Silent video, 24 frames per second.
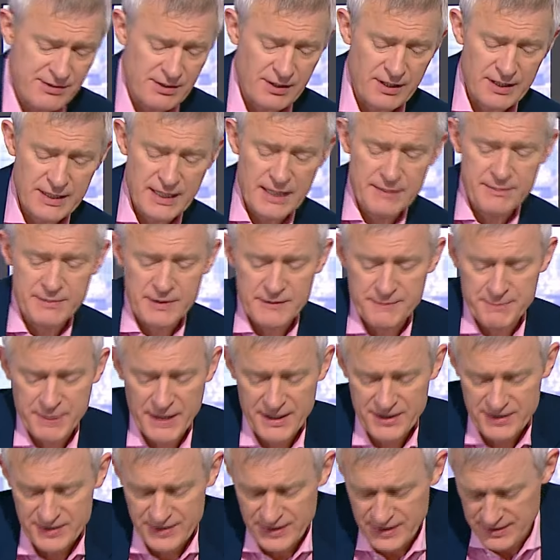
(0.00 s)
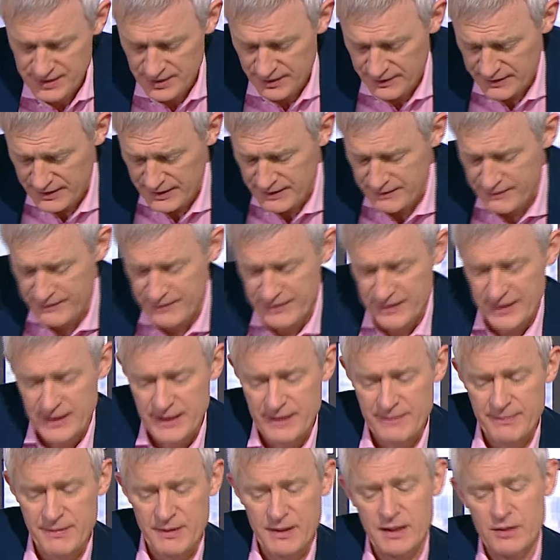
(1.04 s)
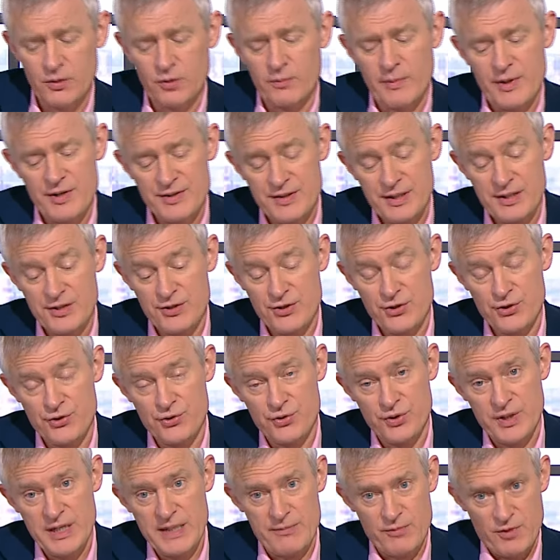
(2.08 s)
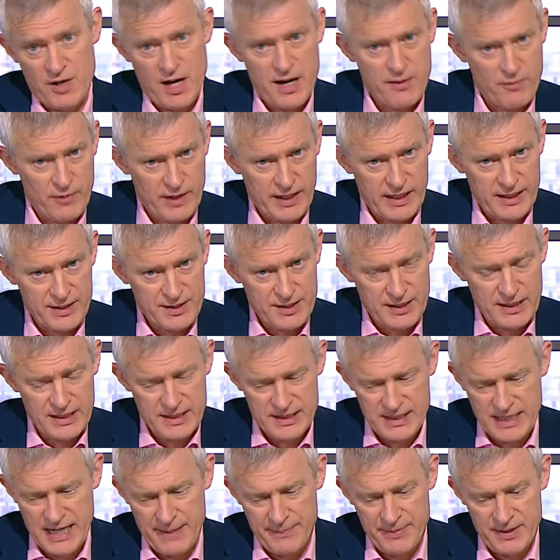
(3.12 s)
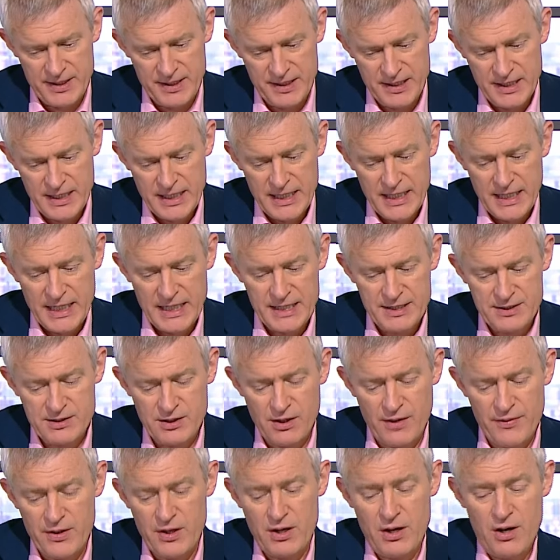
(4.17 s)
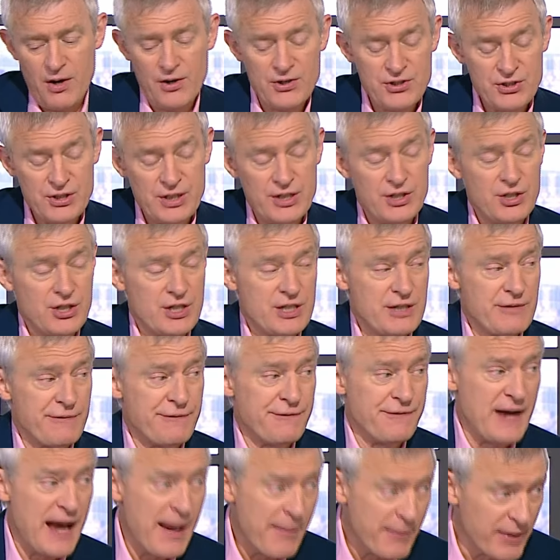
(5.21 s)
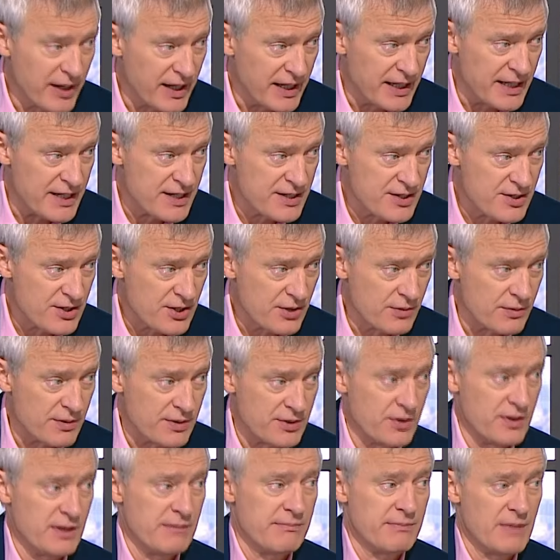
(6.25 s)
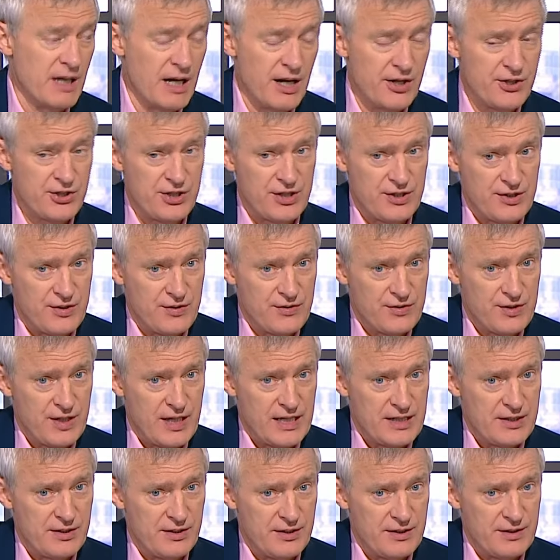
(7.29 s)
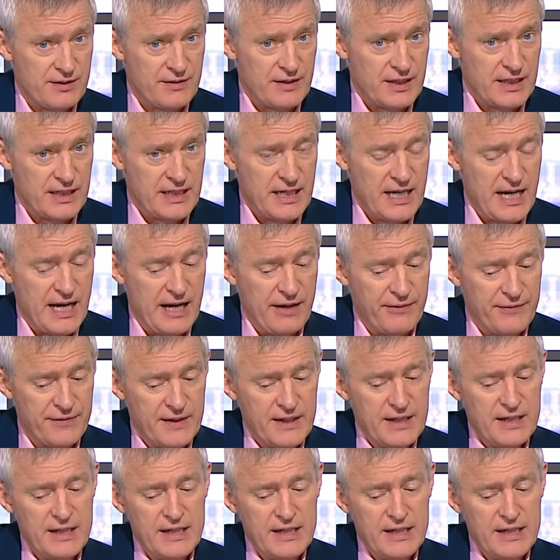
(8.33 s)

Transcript: got a number of pressures. He's got these uh, almost extreme right wingers in his cabinet. He's got the hostages' families who yep. are doing marches who say he's not doing enough.